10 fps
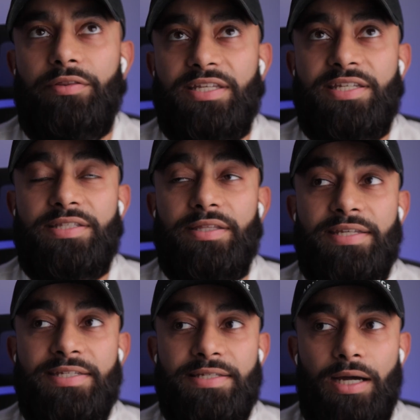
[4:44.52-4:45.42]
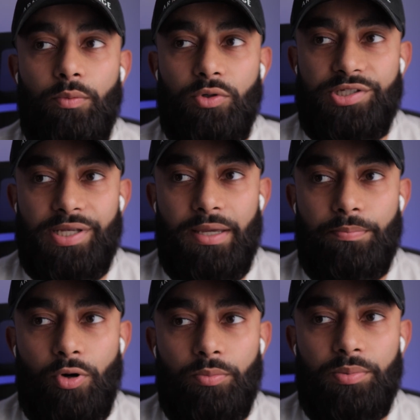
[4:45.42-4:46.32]
This is I would say
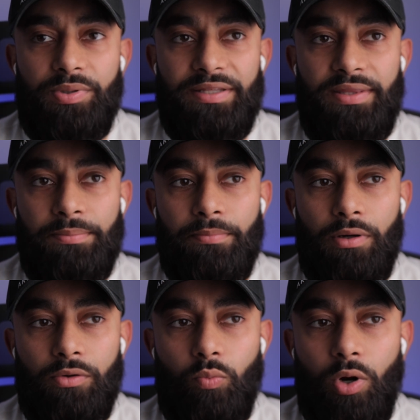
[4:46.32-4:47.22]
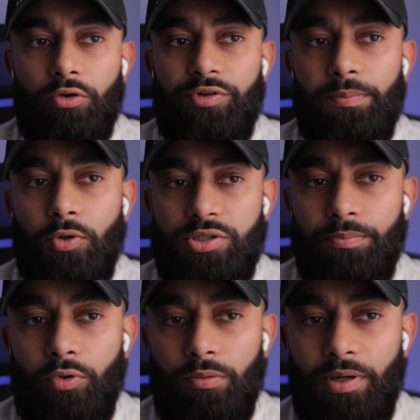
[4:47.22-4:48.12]
probably one of the most
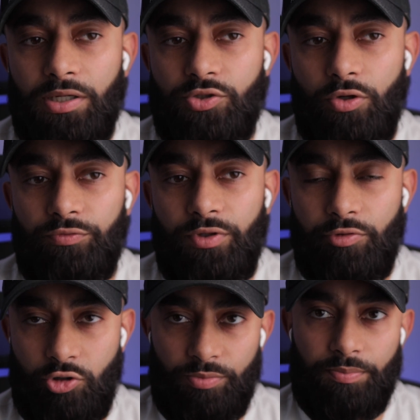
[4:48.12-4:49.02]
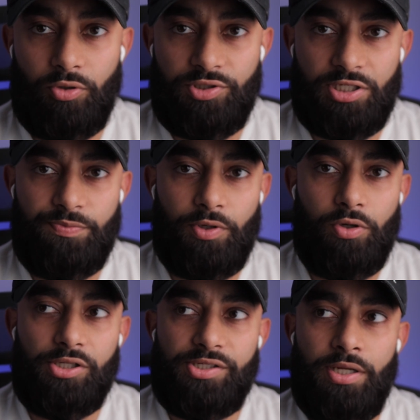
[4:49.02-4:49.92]
important parts of the recruitment process,
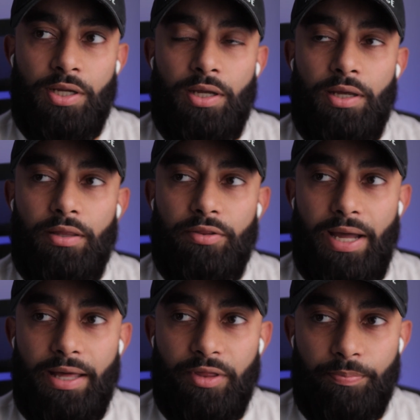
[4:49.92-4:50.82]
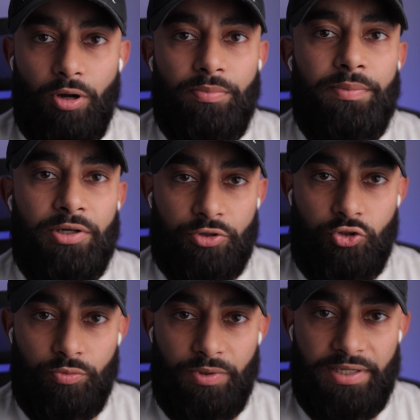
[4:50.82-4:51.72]
because the problem in
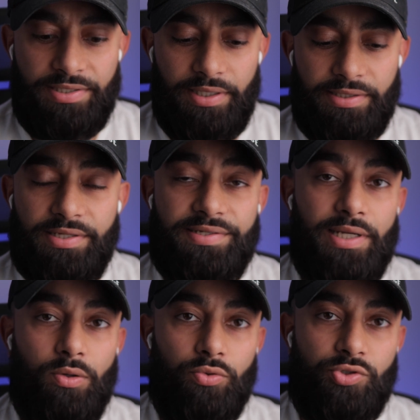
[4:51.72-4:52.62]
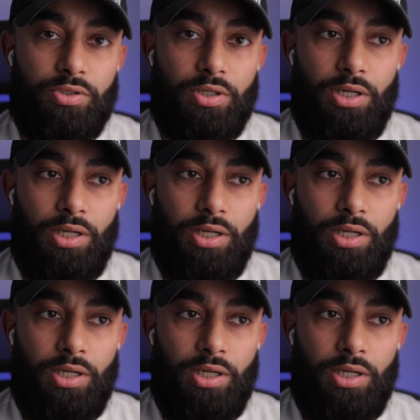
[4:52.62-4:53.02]
recruitment is it's a sales